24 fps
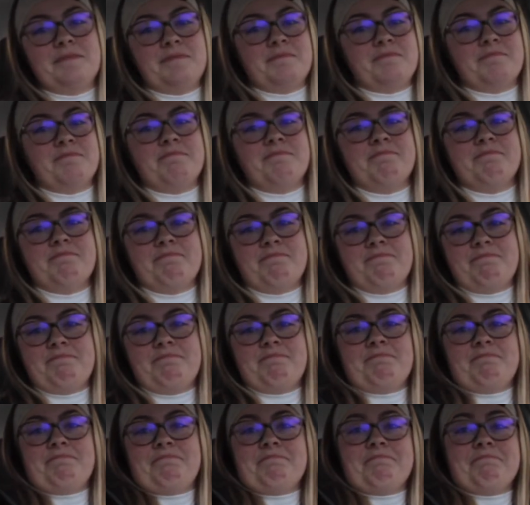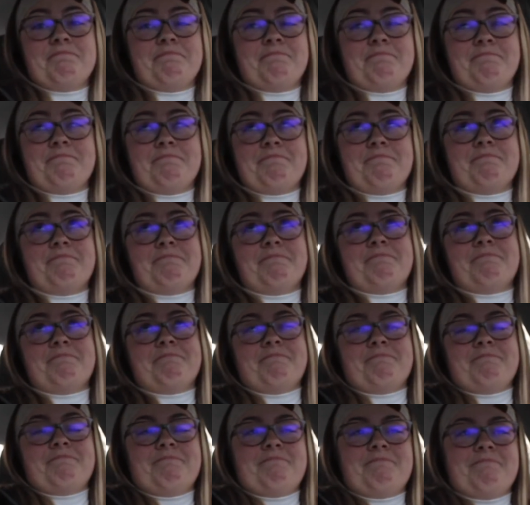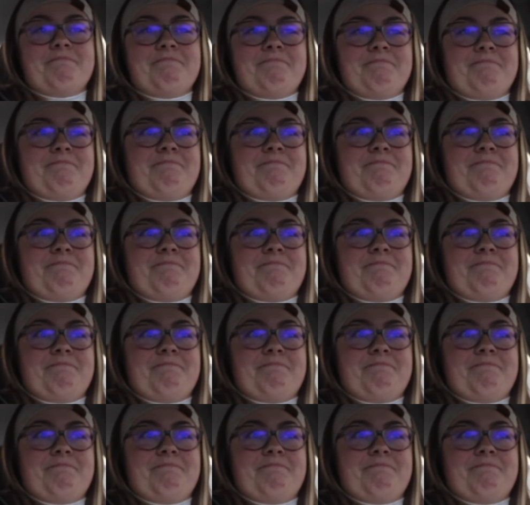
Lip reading: No one is speaking in this clip.